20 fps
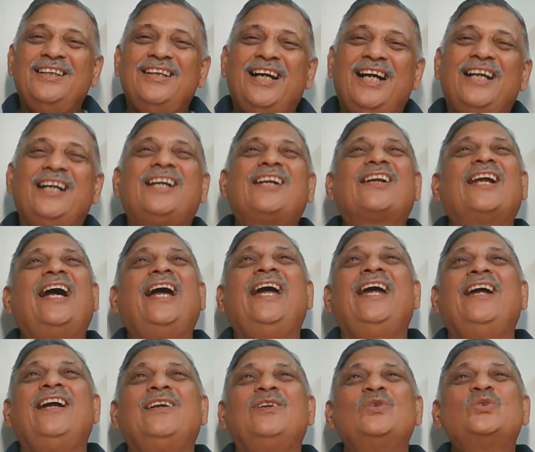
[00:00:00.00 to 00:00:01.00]
and try
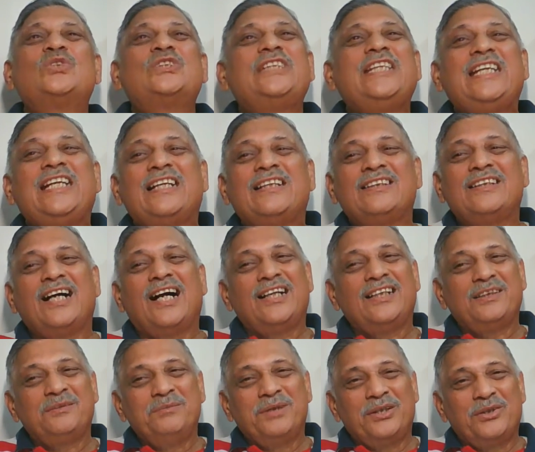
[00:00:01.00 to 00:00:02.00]
to seek the
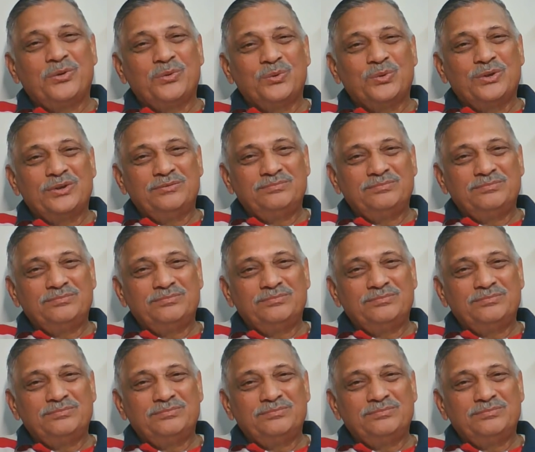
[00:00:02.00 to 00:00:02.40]
ultimate truth.